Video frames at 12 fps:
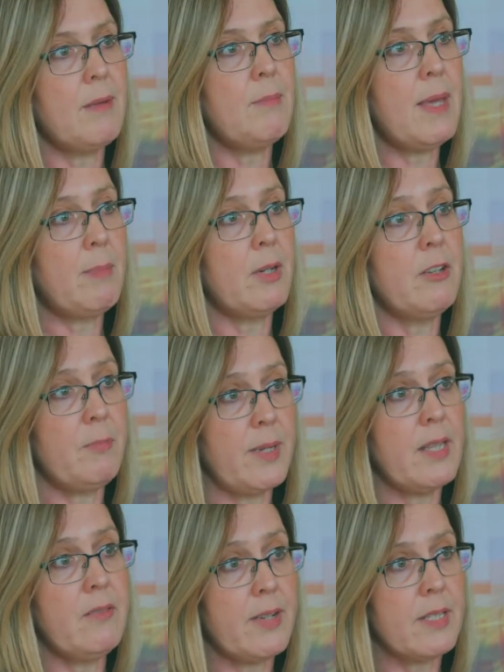people who've
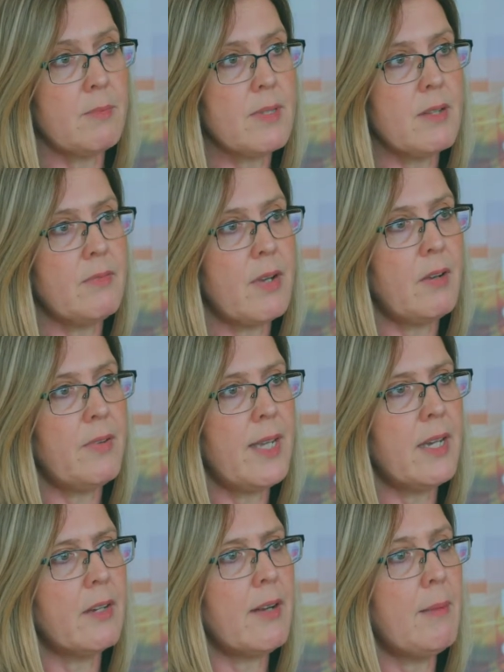been the victims of
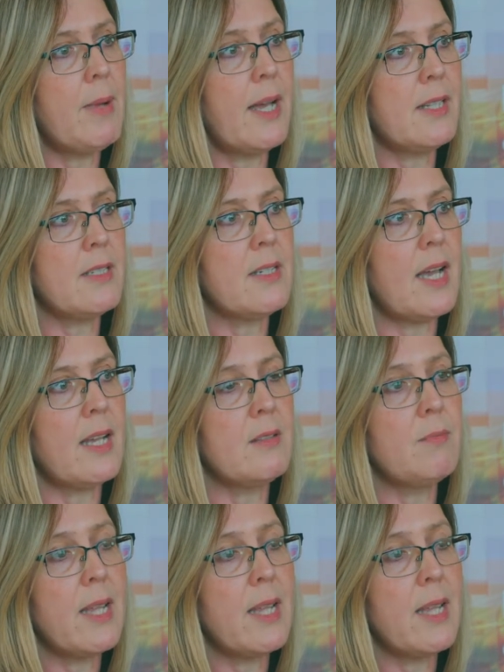hate crime and